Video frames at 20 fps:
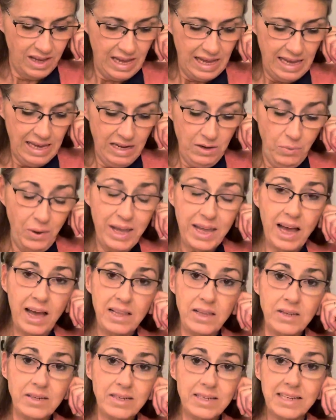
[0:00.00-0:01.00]
Anyway, I
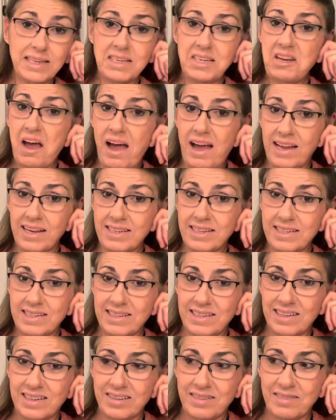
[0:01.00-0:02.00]
looked at not.
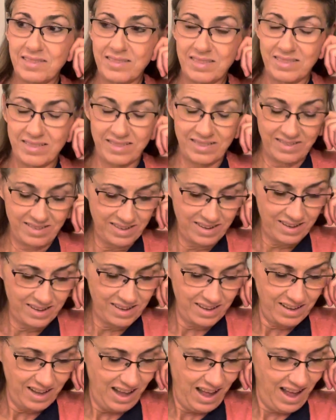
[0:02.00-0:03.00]

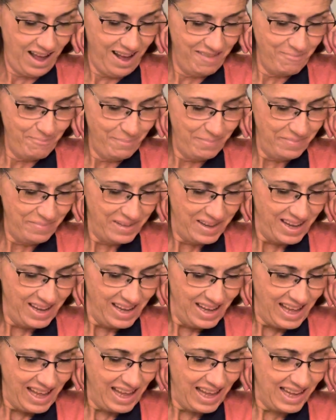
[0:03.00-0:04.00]

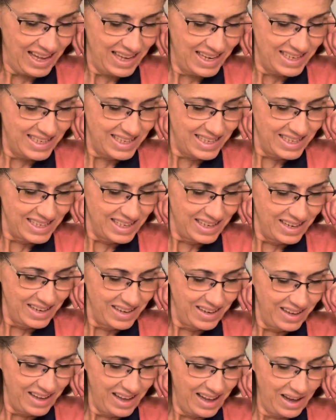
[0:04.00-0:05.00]
And,
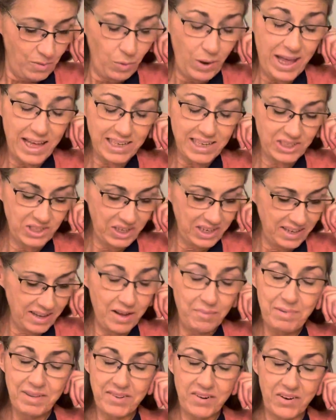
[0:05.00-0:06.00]
well, actually,
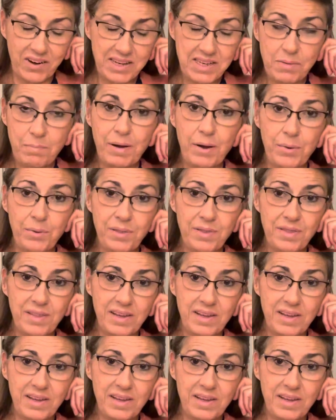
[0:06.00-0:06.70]
I'm sorry, I did both.